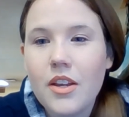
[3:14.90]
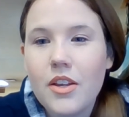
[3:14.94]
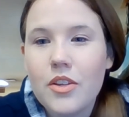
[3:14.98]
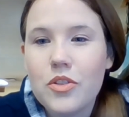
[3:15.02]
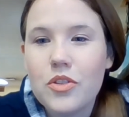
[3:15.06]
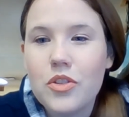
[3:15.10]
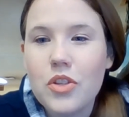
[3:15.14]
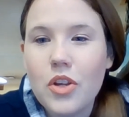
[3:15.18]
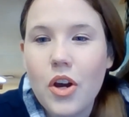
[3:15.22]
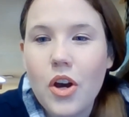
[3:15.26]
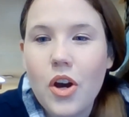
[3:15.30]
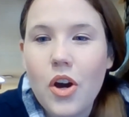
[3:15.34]

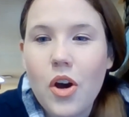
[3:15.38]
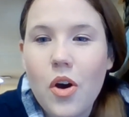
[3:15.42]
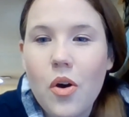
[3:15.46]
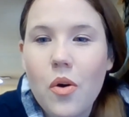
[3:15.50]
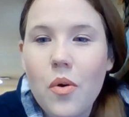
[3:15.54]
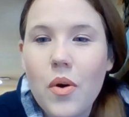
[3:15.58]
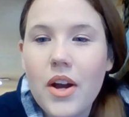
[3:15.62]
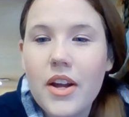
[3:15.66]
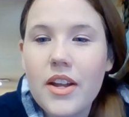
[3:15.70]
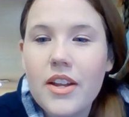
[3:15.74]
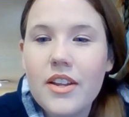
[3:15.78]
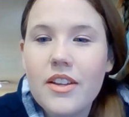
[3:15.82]

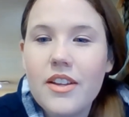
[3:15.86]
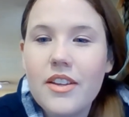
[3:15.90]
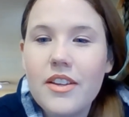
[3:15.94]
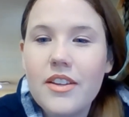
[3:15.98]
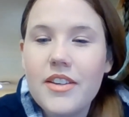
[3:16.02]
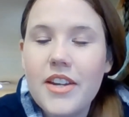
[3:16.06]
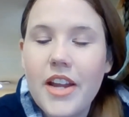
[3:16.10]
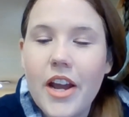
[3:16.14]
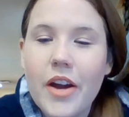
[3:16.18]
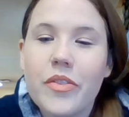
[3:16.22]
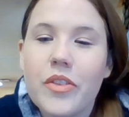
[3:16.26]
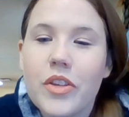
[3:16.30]
So
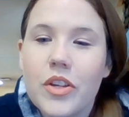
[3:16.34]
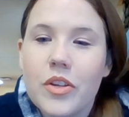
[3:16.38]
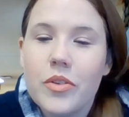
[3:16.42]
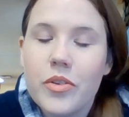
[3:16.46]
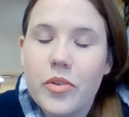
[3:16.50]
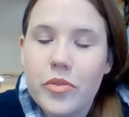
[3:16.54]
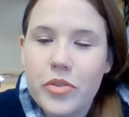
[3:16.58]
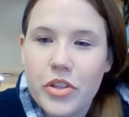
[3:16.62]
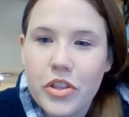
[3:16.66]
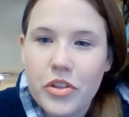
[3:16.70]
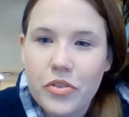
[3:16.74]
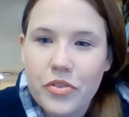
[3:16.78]
now that you
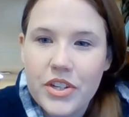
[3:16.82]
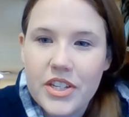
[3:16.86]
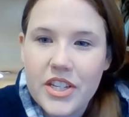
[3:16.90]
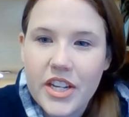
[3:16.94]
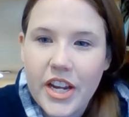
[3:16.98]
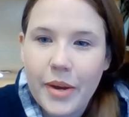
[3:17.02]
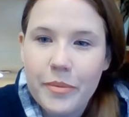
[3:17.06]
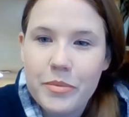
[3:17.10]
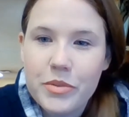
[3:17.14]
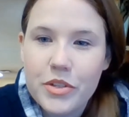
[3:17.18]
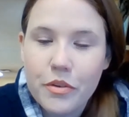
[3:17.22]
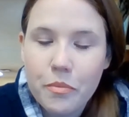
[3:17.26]
know the 3
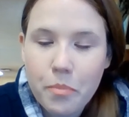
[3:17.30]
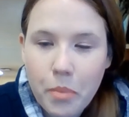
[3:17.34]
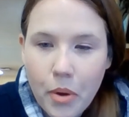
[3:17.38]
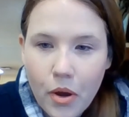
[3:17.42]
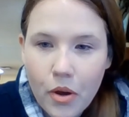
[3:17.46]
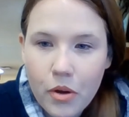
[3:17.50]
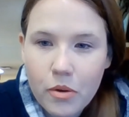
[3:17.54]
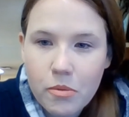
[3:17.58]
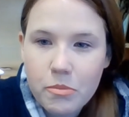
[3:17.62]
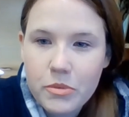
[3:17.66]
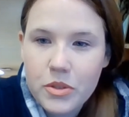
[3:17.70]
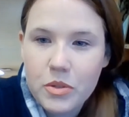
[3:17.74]
types of
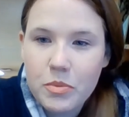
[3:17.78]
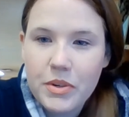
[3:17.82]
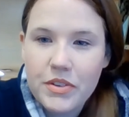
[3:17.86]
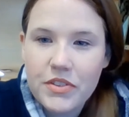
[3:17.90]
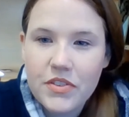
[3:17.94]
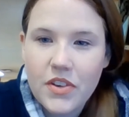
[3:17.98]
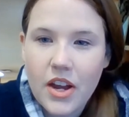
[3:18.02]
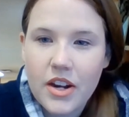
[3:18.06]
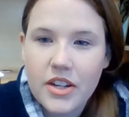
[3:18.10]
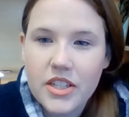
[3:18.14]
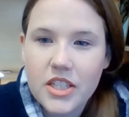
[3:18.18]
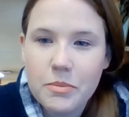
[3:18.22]
poems we
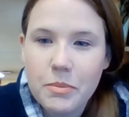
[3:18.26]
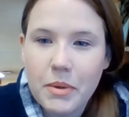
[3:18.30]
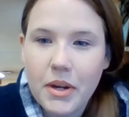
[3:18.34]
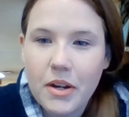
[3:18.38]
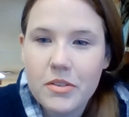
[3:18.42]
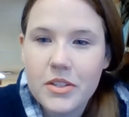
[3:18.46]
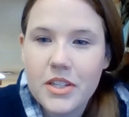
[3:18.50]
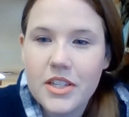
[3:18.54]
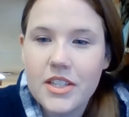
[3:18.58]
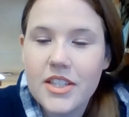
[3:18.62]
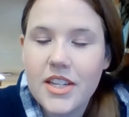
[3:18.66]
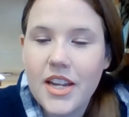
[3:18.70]
talked
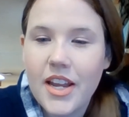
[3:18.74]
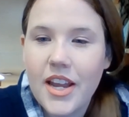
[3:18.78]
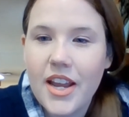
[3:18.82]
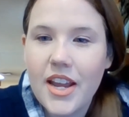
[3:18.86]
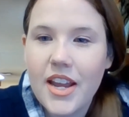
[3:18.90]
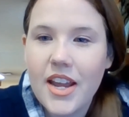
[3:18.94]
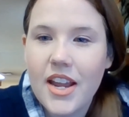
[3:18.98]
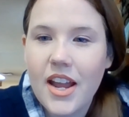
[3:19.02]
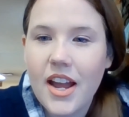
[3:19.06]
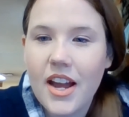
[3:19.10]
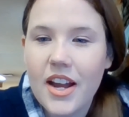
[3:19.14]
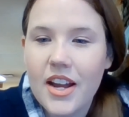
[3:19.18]
about
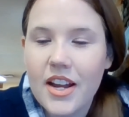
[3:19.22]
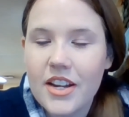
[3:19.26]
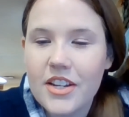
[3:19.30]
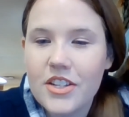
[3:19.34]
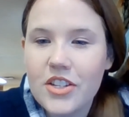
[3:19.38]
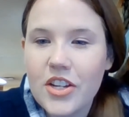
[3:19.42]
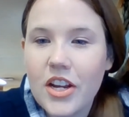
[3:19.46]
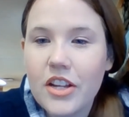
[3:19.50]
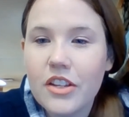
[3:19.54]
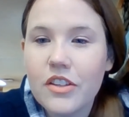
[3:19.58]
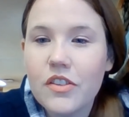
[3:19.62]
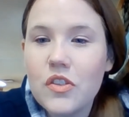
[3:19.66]
today, I
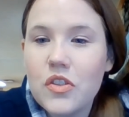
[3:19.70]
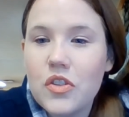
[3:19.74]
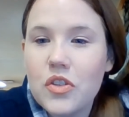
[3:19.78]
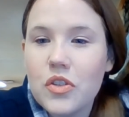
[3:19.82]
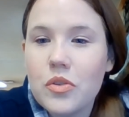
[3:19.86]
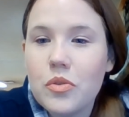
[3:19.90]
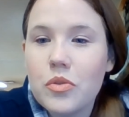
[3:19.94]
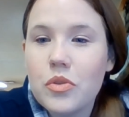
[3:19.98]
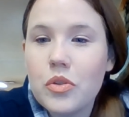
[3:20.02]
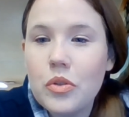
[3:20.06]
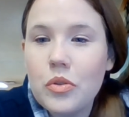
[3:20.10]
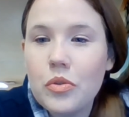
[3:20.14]
challenge
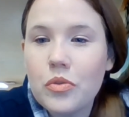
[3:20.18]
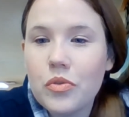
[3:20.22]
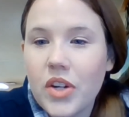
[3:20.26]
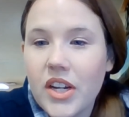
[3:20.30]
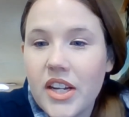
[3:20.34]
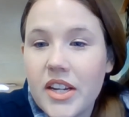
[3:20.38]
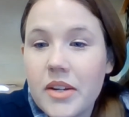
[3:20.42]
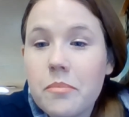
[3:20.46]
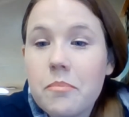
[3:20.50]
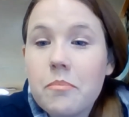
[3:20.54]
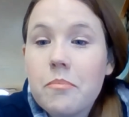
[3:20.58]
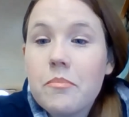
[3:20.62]
you to
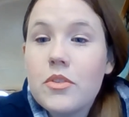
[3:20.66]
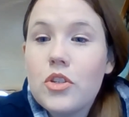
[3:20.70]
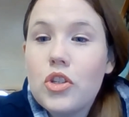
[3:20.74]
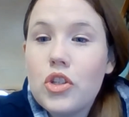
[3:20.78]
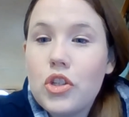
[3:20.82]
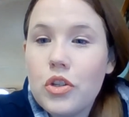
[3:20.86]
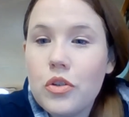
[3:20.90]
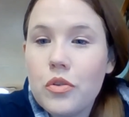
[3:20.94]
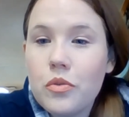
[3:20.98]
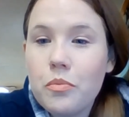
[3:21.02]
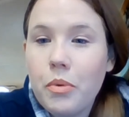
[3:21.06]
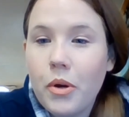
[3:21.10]
write
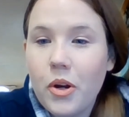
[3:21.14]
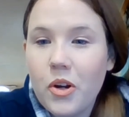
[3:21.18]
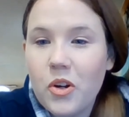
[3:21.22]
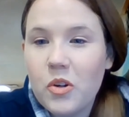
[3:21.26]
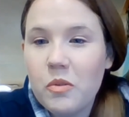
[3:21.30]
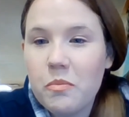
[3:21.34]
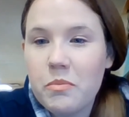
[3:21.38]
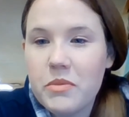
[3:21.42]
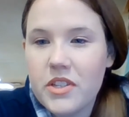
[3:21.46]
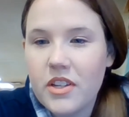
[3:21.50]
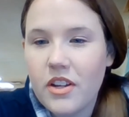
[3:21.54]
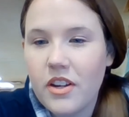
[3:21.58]
2
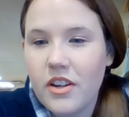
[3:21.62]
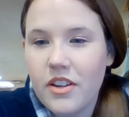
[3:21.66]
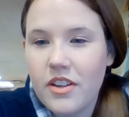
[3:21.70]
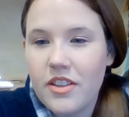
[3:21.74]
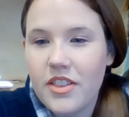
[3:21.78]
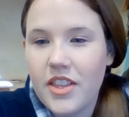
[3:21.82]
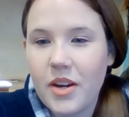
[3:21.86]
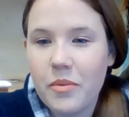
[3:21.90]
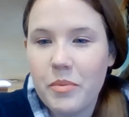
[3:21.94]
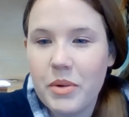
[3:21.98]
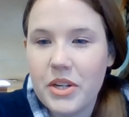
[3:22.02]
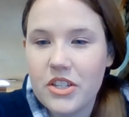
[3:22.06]
poems
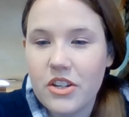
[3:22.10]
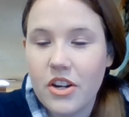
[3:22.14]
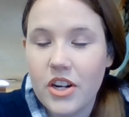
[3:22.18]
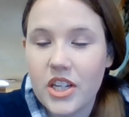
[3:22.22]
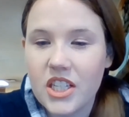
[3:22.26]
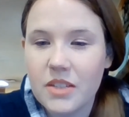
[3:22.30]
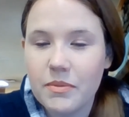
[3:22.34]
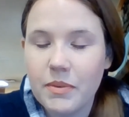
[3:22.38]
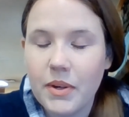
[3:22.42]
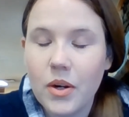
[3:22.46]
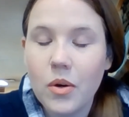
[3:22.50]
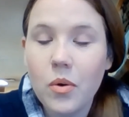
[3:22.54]
that we
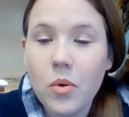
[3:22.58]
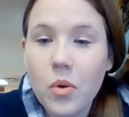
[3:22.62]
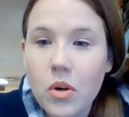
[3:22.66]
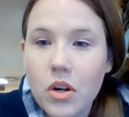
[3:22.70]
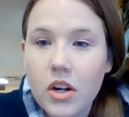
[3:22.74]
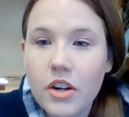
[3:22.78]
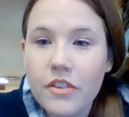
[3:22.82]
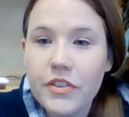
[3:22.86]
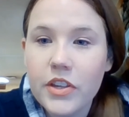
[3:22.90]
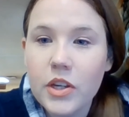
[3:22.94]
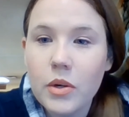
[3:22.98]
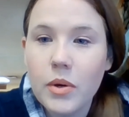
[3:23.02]
talked about.
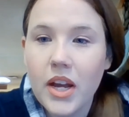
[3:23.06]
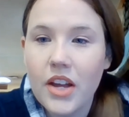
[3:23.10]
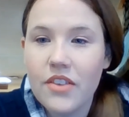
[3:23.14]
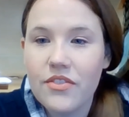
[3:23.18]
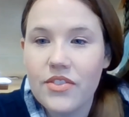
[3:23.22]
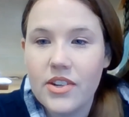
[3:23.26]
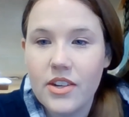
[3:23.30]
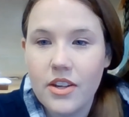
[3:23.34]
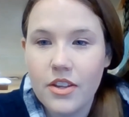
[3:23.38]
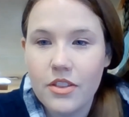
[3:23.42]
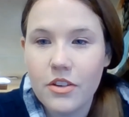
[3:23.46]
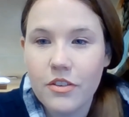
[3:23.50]
Or if you
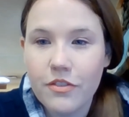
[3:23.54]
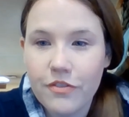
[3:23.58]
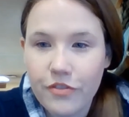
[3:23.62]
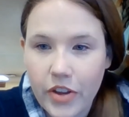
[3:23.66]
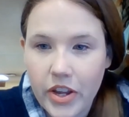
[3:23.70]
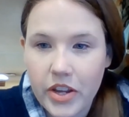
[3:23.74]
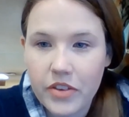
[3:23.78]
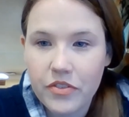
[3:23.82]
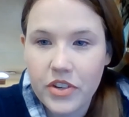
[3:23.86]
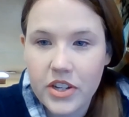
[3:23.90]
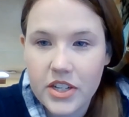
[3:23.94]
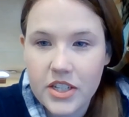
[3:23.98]
have another
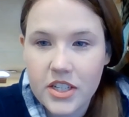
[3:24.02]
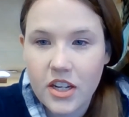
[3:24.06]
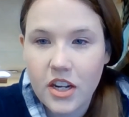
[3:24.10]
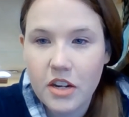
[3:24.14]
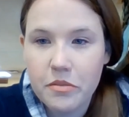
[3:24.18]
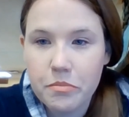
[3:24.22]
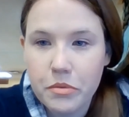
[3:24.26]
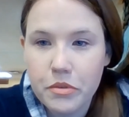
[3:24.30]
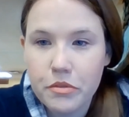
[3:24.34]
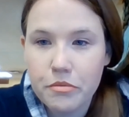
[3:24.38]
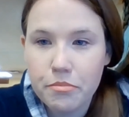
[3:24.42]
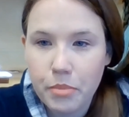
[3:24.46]
favorite
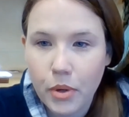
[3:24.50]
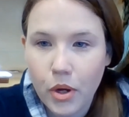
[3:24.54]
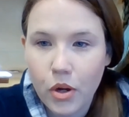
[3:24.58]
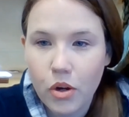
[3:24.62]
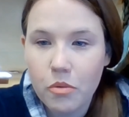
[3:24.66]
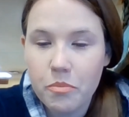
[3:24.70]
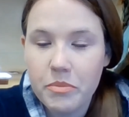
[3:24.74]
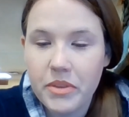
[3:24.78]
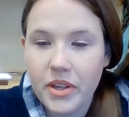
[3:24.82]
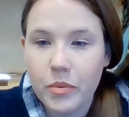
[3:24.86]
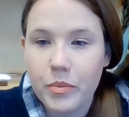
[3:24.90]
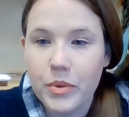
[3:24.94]
type of
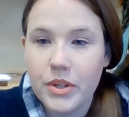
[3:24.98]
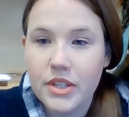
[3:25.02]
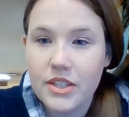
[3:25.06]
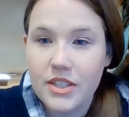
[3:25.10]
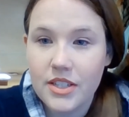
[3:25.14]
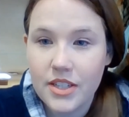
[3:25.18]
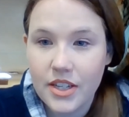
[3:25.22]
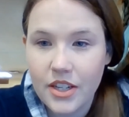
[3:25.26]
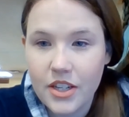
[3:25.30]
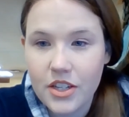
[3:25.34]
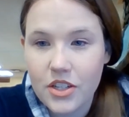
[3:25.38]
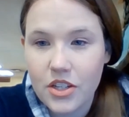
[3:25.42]
poem that we
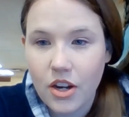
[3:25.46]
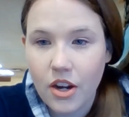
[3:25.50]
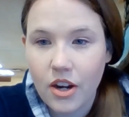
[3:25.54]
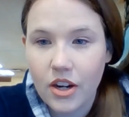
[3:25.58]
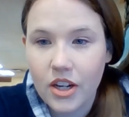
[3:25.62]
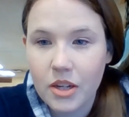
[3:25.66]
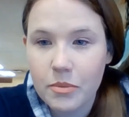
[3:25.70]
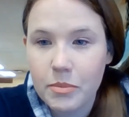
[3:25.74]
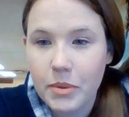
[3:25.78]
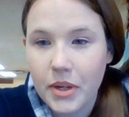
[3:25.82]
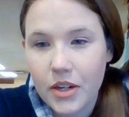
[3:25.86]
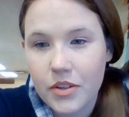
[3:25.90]
didn't
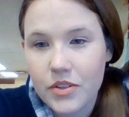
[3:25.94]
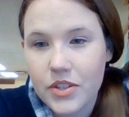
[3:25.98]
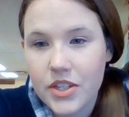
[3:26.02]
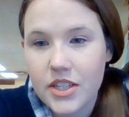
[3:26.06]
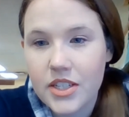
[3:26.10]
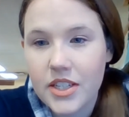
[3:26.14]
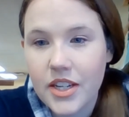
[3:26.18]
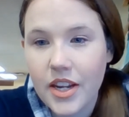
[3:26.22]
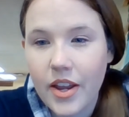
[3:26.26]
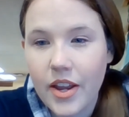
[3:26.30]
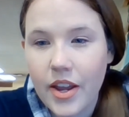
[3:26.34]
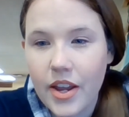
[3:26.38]
talk about
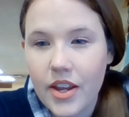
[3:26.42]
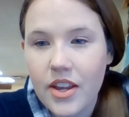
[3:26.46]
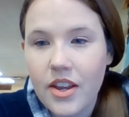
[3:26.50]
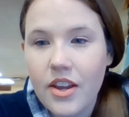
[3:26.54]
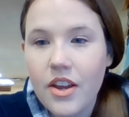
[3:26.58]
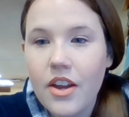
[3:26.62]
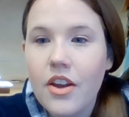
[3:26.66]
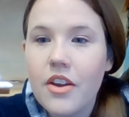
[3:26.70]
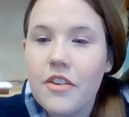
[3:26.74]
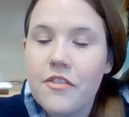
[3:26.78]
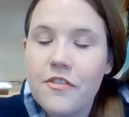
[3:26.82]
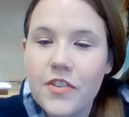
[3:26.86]
today,
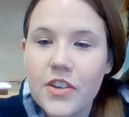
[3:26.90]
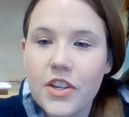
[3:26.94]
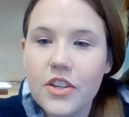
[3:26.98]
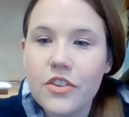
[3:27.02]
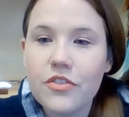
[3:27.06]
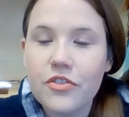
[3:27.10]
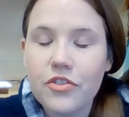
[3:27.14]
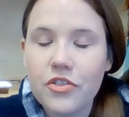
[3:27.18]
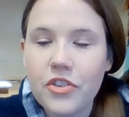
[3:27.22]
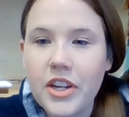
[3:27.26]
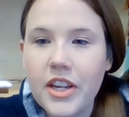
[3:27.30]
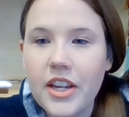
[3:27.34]
feel
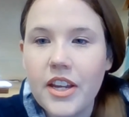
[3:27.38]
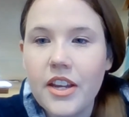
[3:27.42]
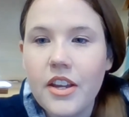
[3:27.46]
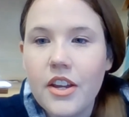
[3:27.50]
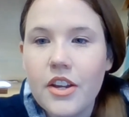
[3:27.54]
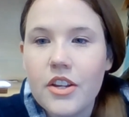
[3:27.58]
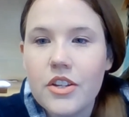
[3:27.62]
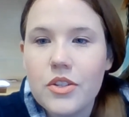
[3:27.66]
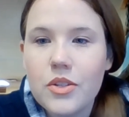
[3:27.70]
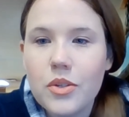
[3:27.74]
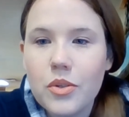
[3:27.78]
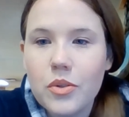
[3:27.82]
free
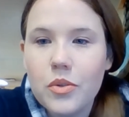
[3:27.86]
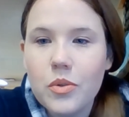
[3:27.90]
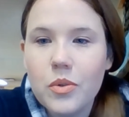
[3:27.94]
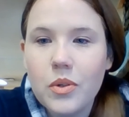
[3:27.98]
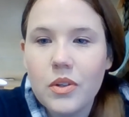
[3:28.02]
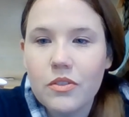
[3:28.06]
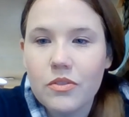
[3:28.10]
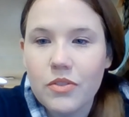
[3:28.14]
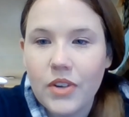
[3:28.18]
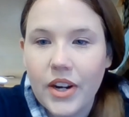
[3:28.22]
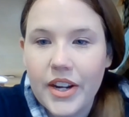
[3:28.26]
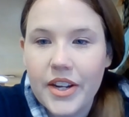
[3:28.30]
to
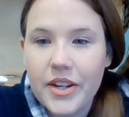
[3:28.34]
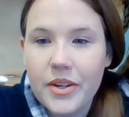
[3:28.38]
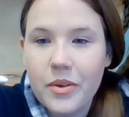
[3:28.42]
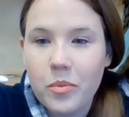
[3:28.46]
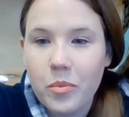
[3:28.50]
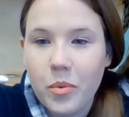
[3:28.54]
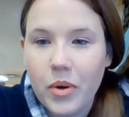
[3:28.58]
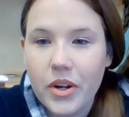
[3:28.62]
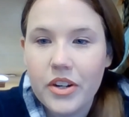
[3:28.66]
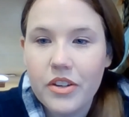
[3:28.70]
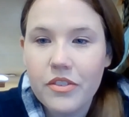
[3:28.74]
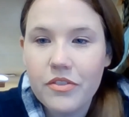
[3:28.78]
write
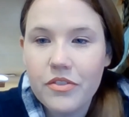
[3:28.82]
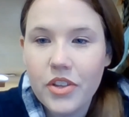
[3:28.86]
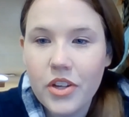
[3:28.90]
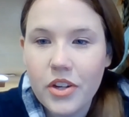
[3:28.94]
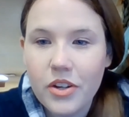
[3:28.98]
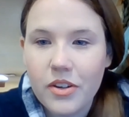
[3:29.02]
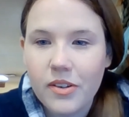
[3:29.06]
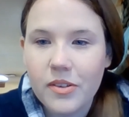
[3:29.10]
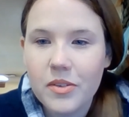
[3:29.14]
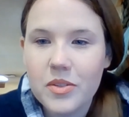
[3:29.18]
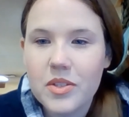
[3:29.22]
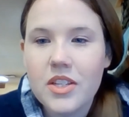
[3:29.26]
one of
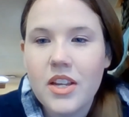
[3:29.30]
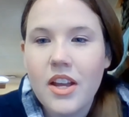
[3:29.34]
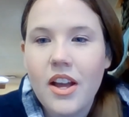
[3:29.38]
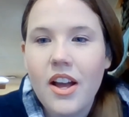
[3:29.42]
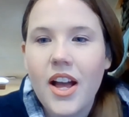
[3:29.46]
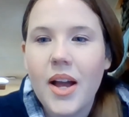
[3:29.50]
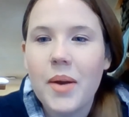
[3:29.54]
those.